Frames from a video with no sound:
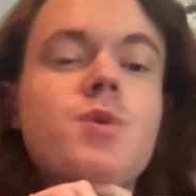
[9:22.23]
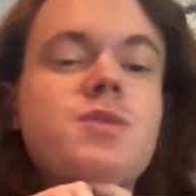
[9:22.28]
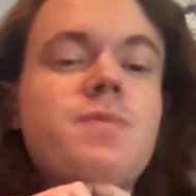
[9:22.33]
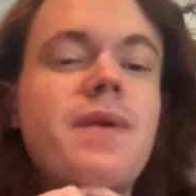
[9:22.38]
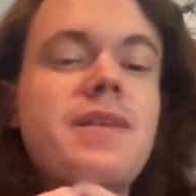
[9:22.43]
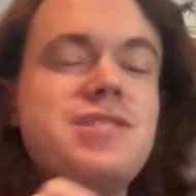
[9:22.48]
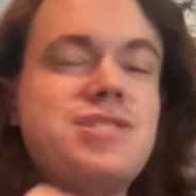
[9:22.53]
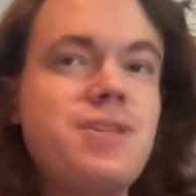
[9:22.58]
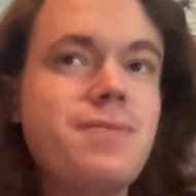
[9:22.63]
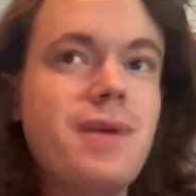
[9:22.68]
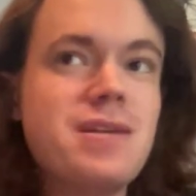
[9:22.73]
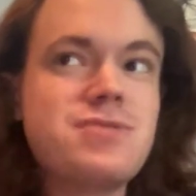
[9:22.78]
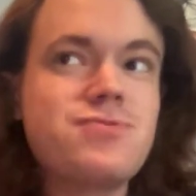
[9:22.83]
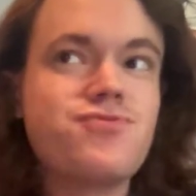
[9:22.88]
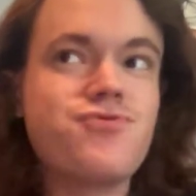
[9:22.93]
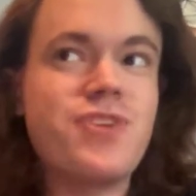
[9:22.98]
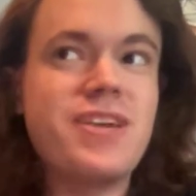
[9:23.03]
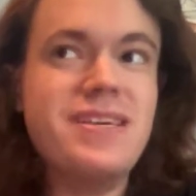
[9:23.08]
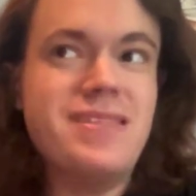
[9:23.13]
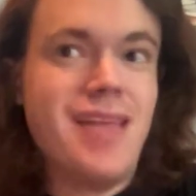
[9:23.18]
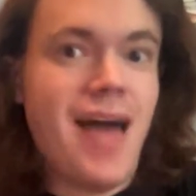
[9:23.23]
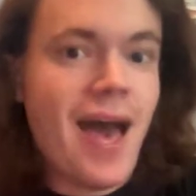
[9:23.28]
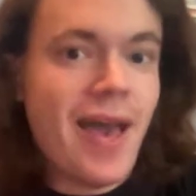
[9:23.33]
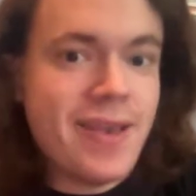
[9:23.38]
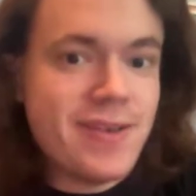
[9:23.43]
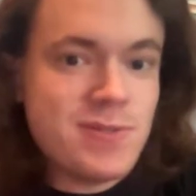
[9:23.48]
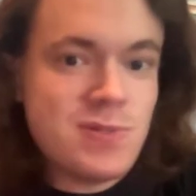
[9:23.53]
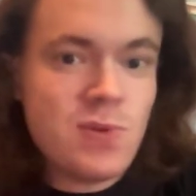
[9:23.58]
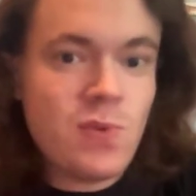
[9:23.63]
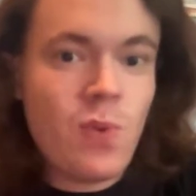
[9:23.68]
which means she must
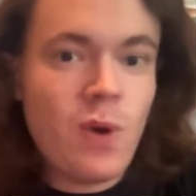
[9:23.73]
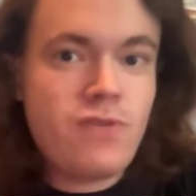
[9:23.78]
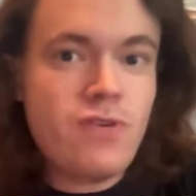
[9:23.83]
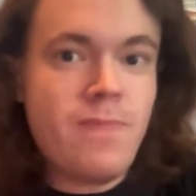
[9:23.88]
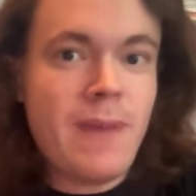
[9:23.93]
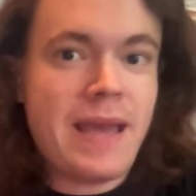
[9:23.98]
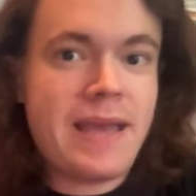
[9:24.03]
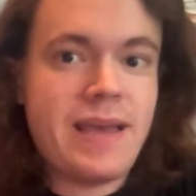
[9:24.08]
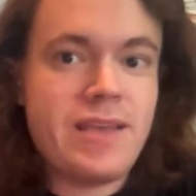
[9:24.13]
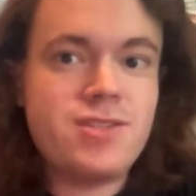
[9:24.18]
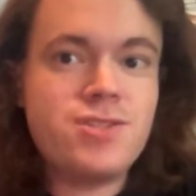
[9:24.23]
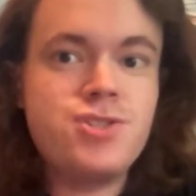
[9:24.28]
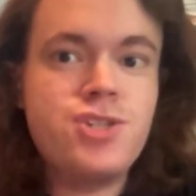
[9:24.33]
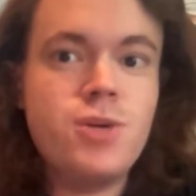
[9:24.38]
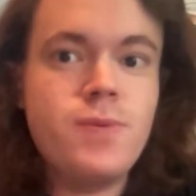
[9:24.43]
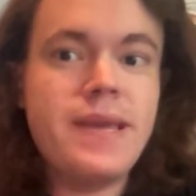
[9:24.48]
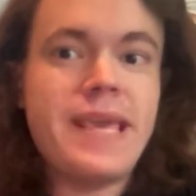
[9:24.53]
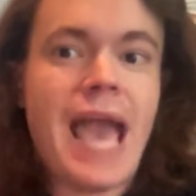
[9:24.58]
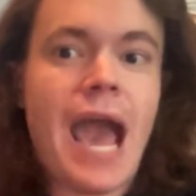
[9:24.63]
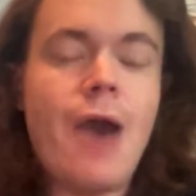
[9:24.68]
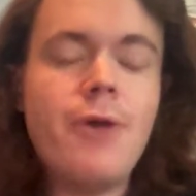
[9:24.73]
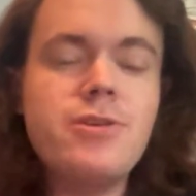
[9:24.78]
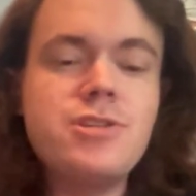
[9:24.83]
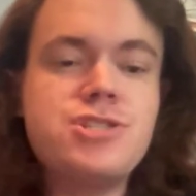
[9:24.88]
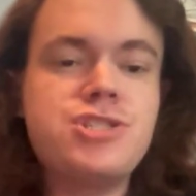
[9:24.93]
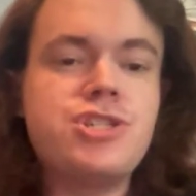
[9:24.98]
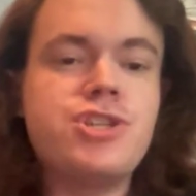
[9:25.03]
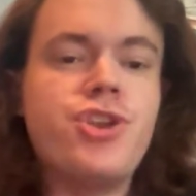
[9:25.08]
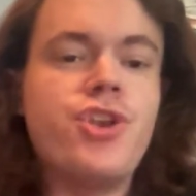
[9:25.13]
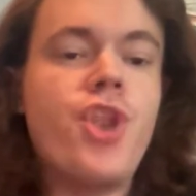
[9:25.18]
realize what Rebecca is doing. How does
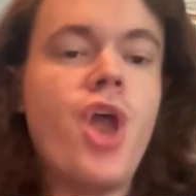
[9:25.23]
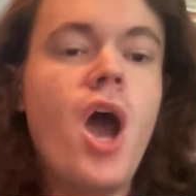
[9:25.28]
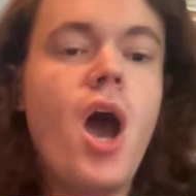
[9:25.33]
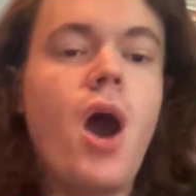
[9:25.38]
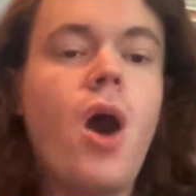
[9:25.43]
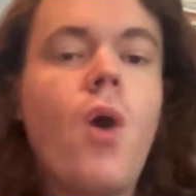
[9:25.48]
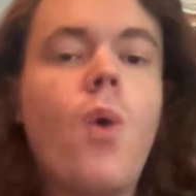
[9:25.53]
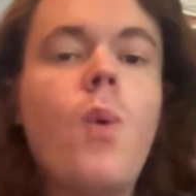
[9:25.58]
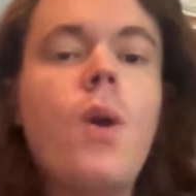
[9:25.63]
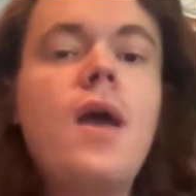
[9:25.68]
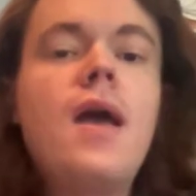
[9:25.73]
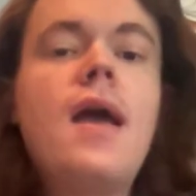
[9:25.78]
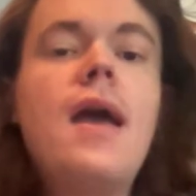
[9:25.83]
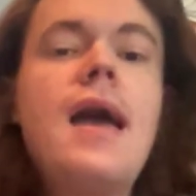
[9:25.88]
she know?